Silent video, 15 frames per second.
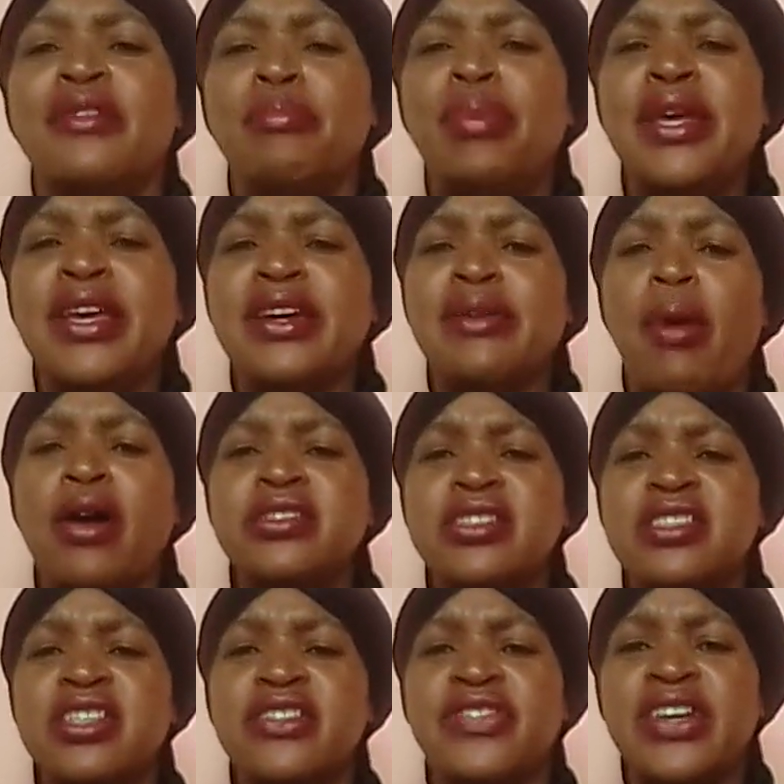being
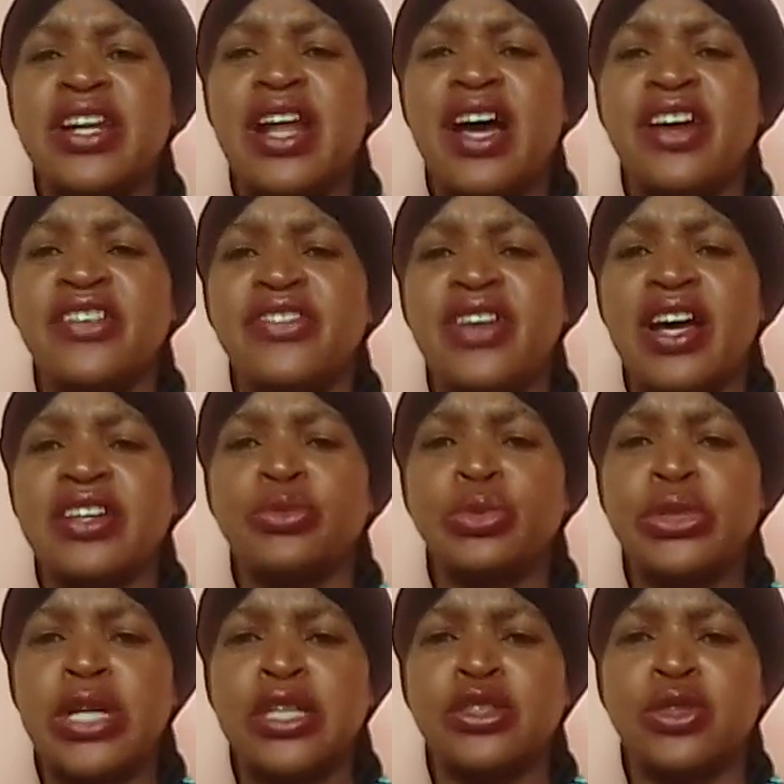positive in life
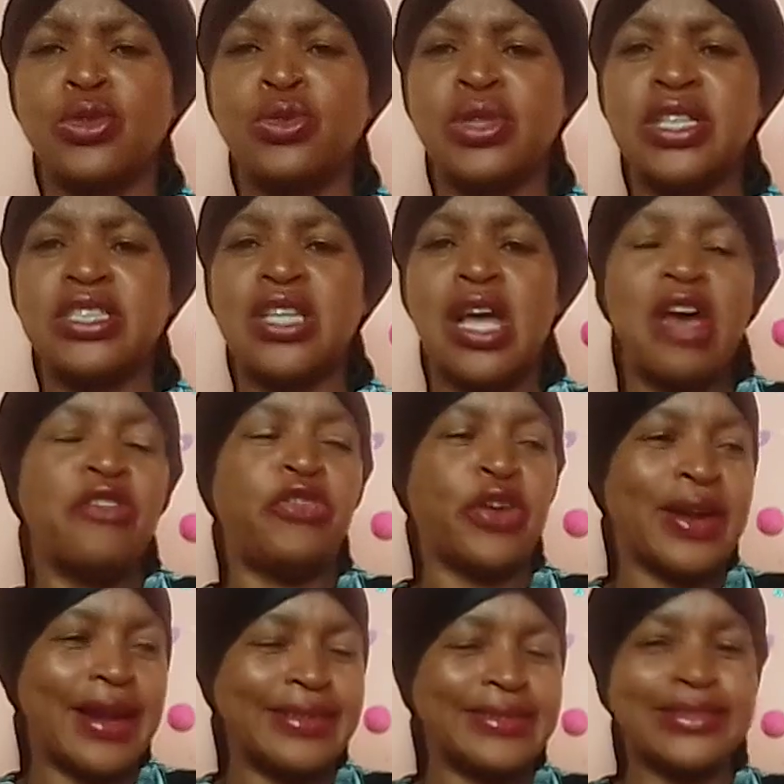would exclude this
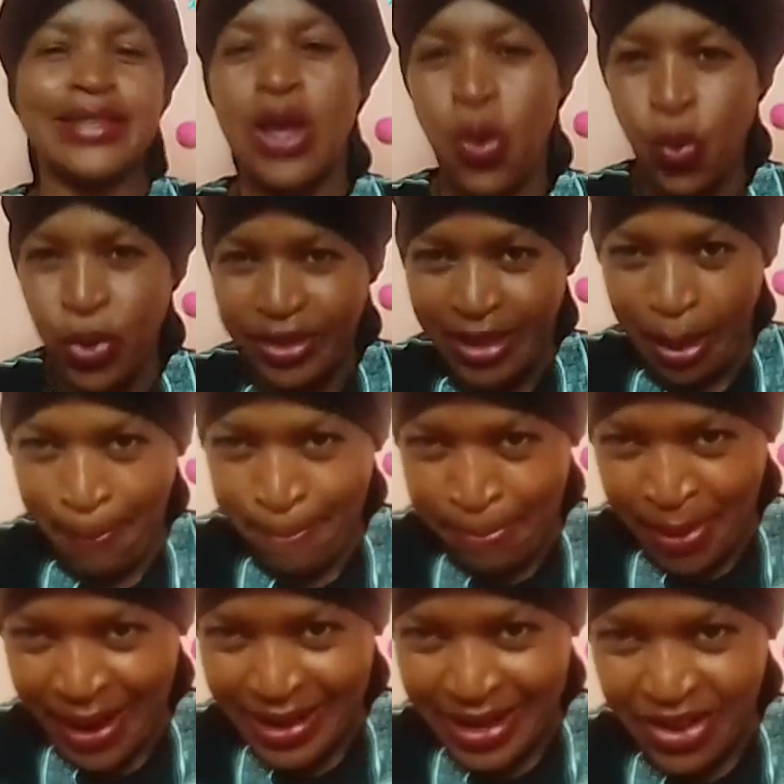friends with
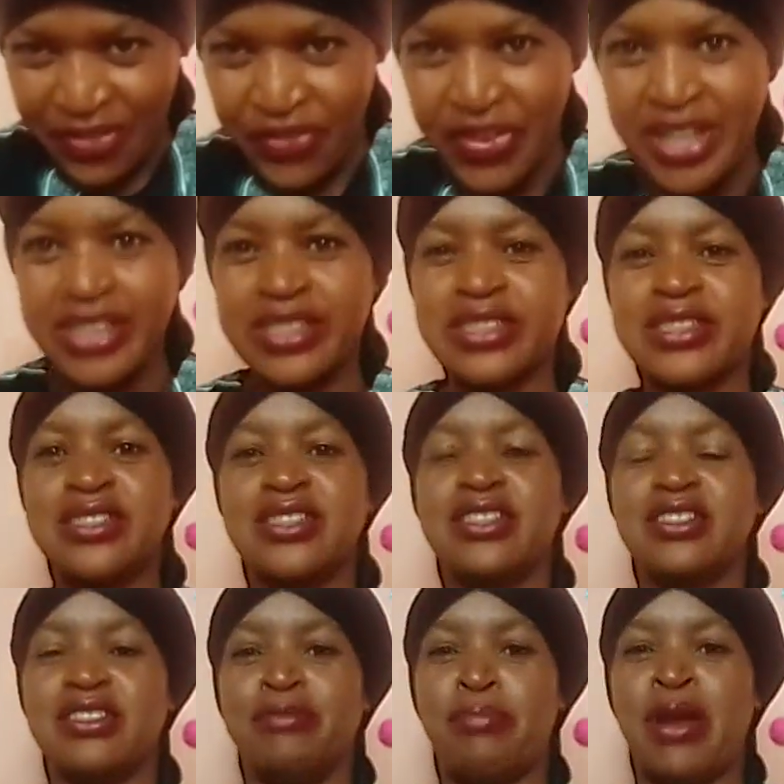benefits,
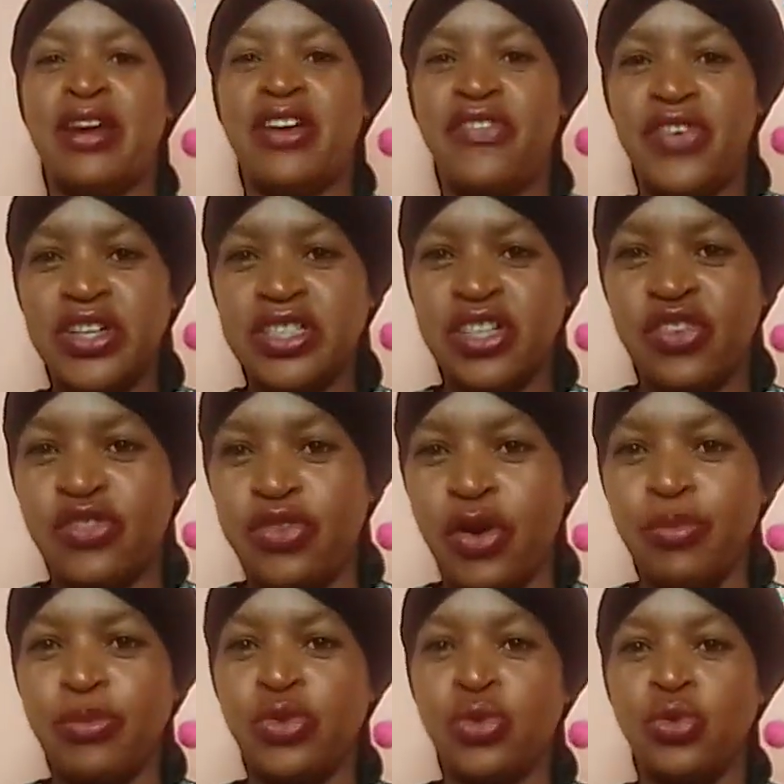benefiting
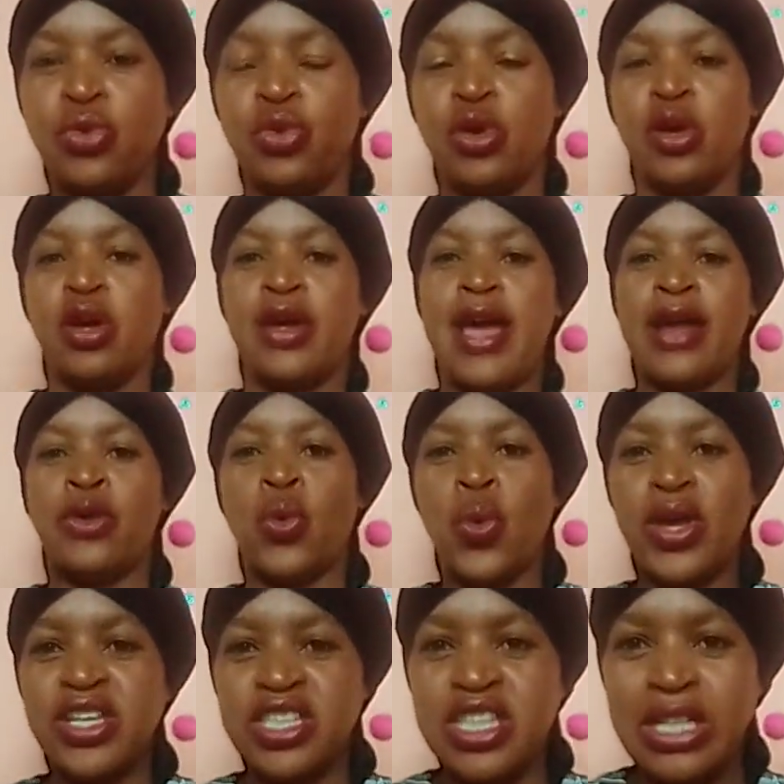from you and
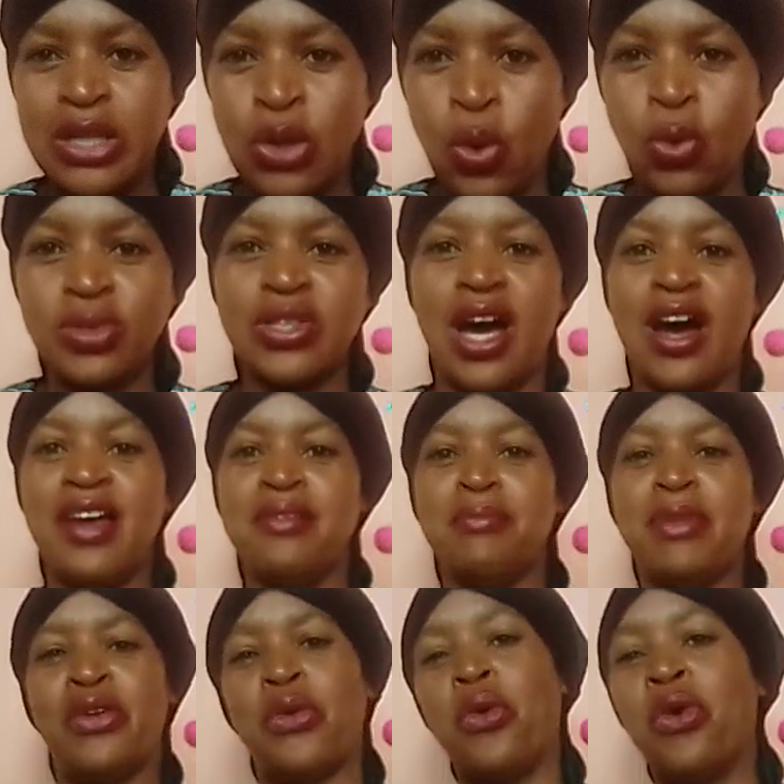wasting your time
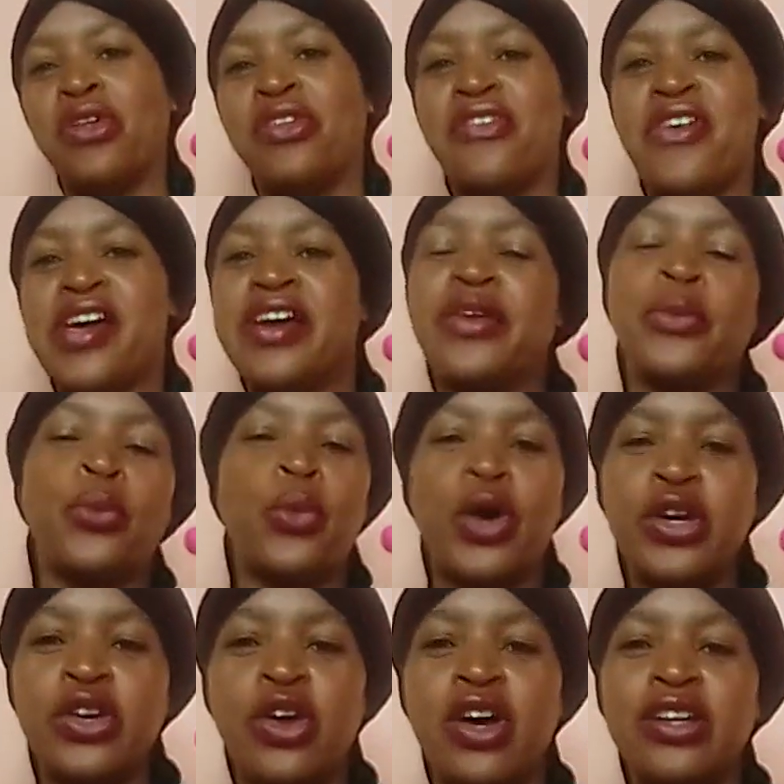and all that and
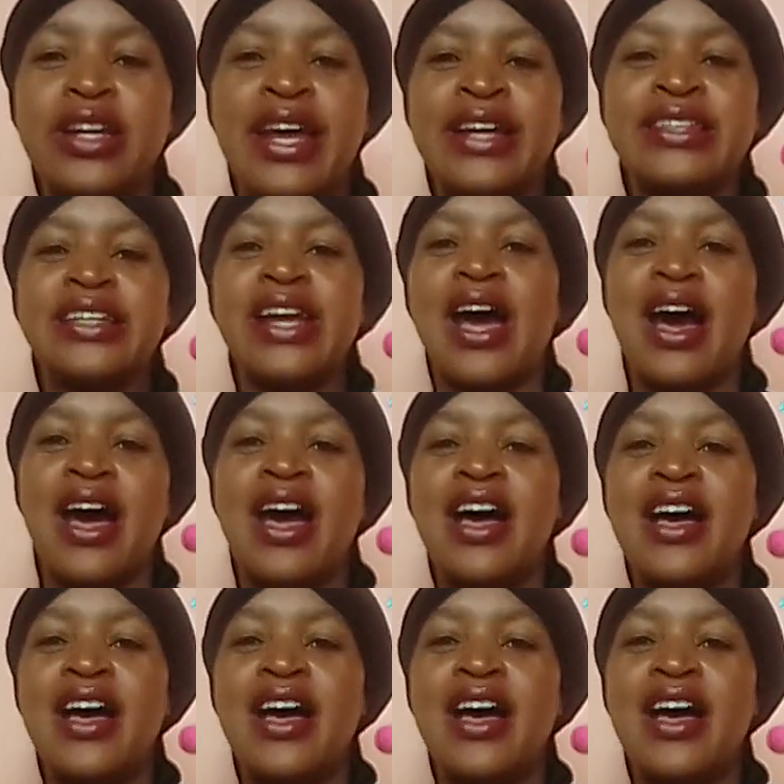whatnot. And yeah,